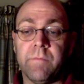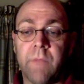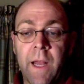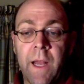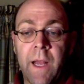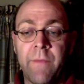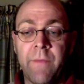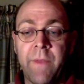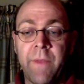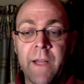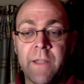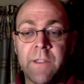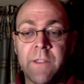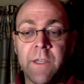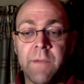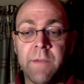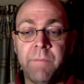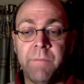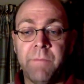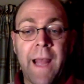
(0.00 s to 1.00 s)
And that's
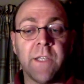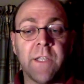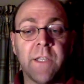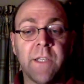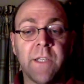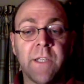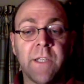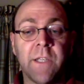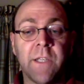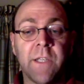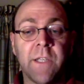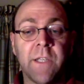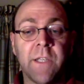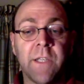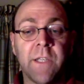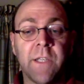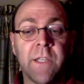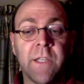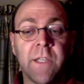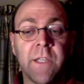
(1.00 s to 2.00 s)
a bad sign for a
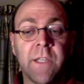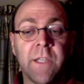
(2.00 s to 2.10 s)
company.